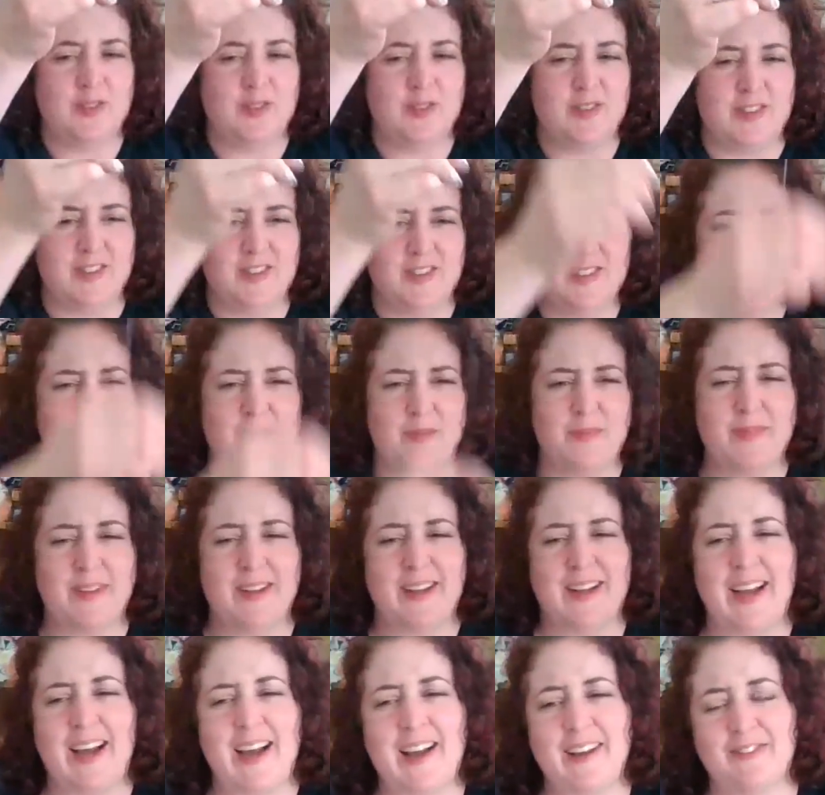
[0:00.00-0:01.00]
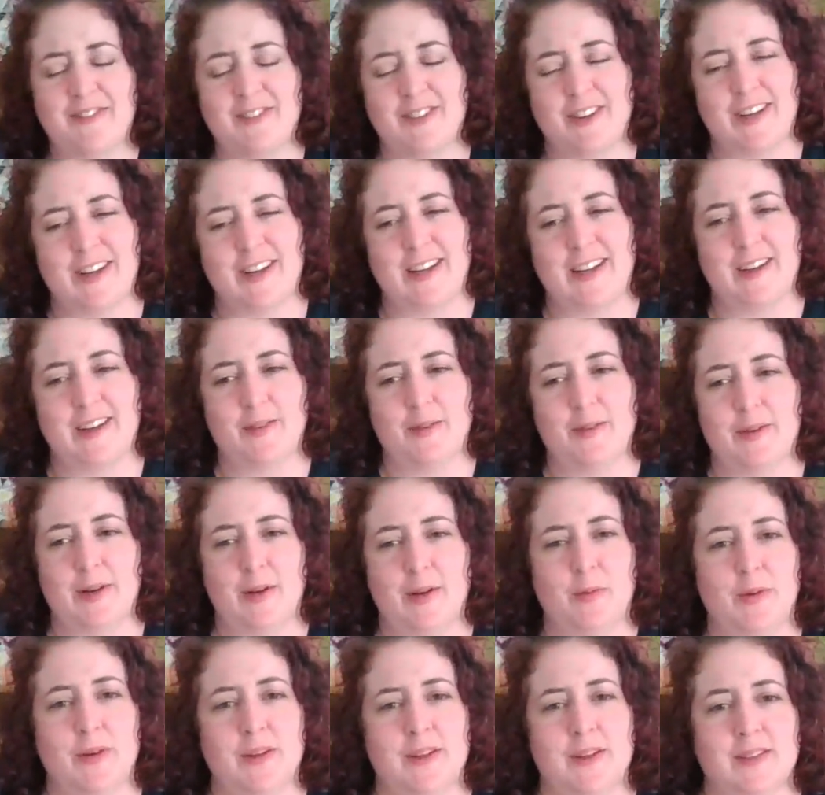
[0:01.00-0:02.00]
or something. I forget what
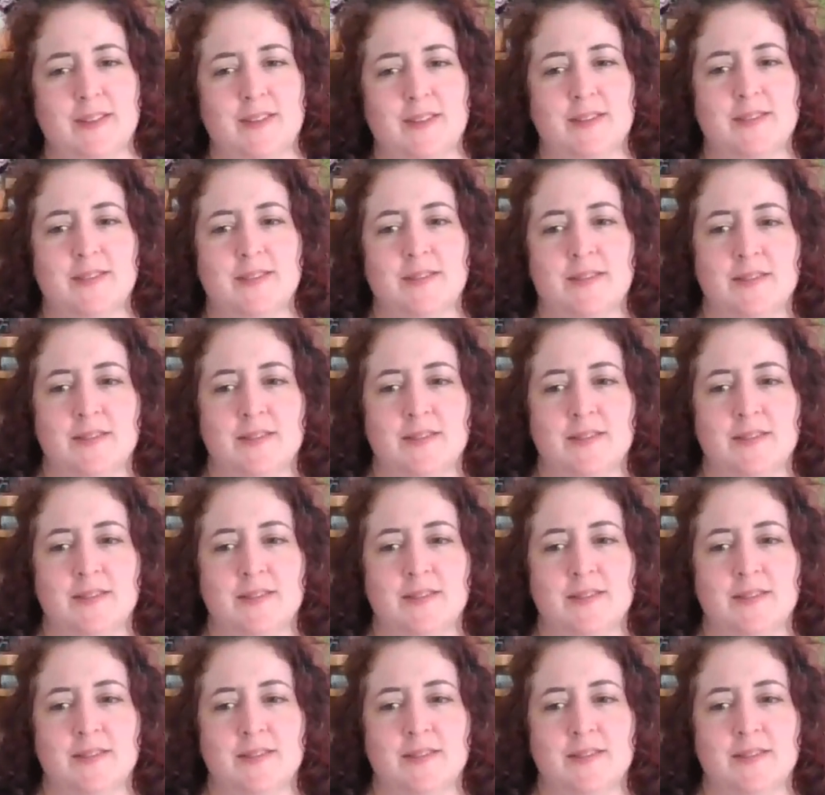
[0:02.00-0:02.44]
it was.